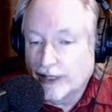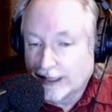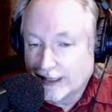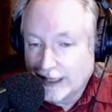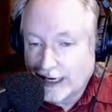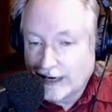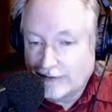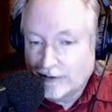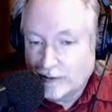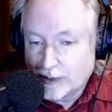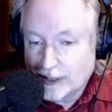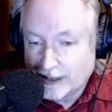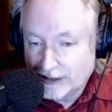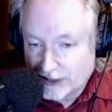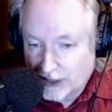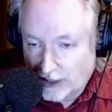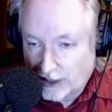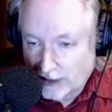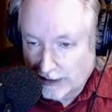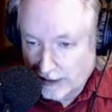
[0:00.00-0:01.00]
that everybody's
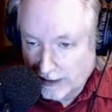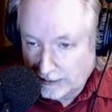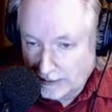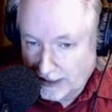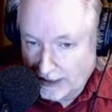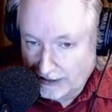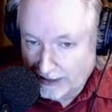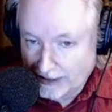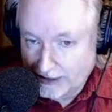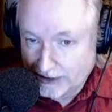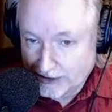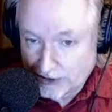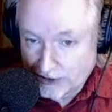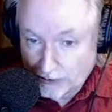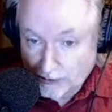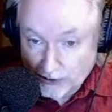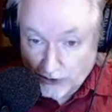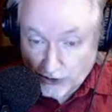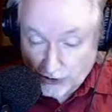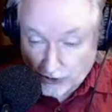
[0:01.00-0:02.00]
talking about is the
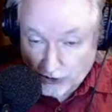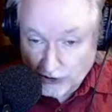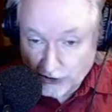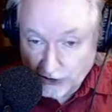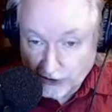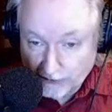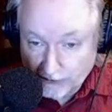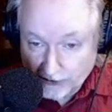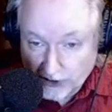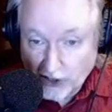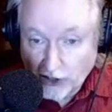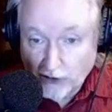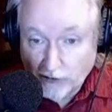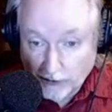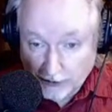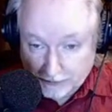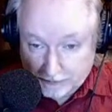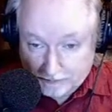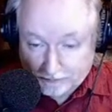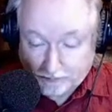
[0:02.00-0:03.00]
resurgence of
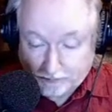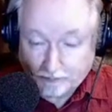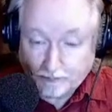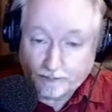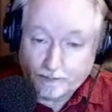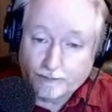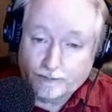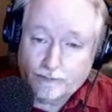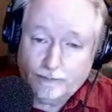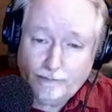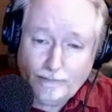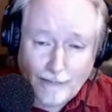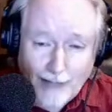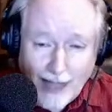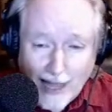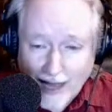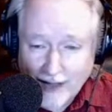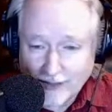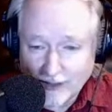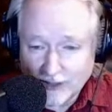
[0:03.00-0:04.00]
COVID.
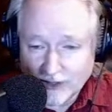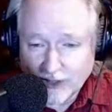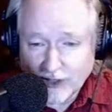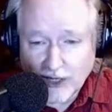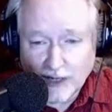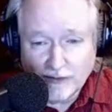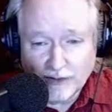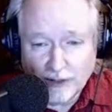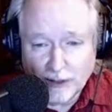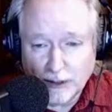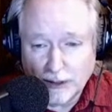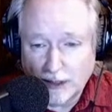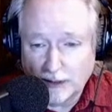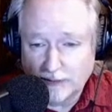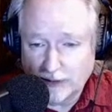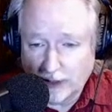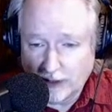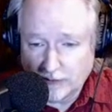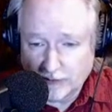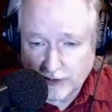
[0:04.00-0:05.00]
And there's a number
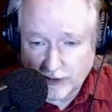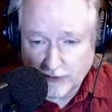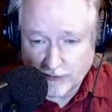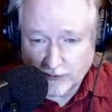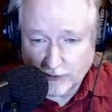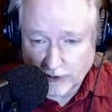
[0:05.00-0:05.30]
of different